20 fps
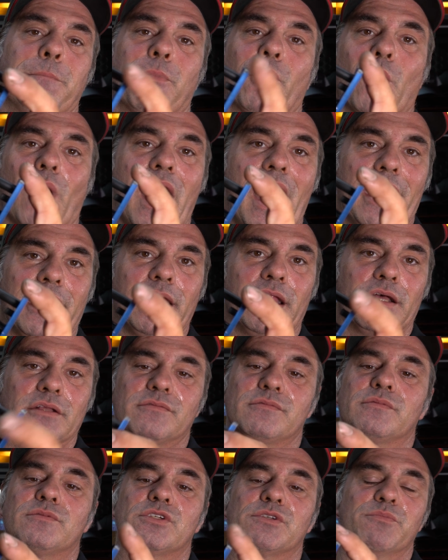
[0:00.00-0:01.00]
grind it
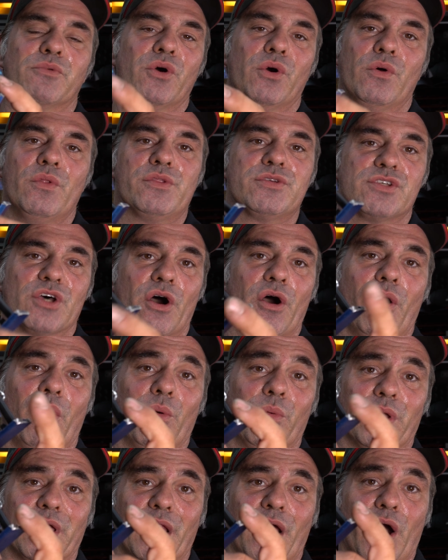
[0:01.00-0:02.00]
smooth
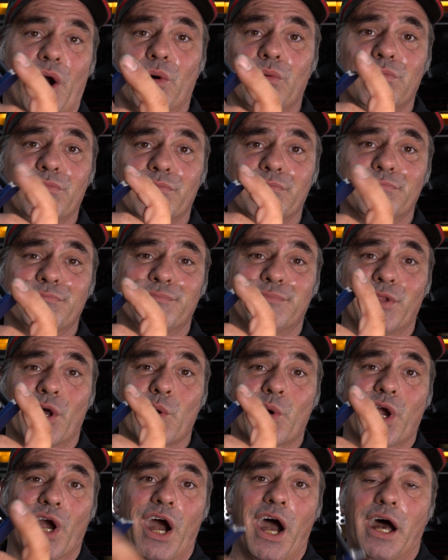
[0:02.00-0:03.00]
so, no
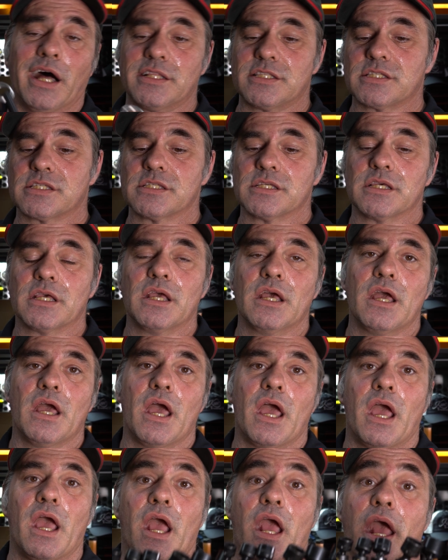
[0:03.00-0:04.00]
cuts.
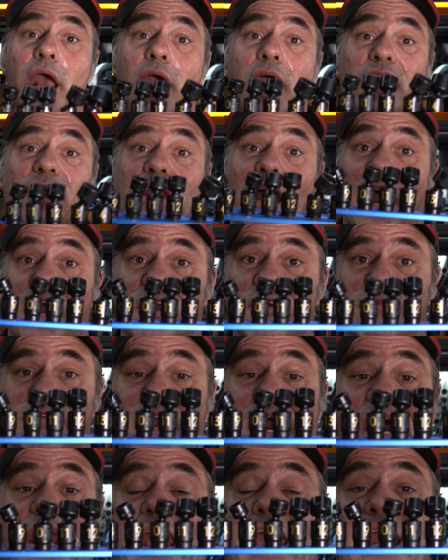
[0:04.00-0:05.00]
And now you've
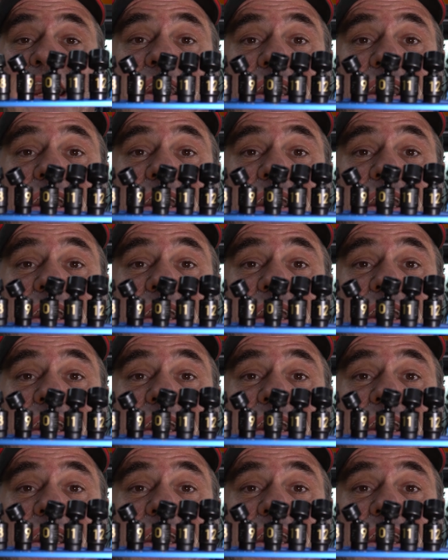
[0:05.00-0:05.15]
got a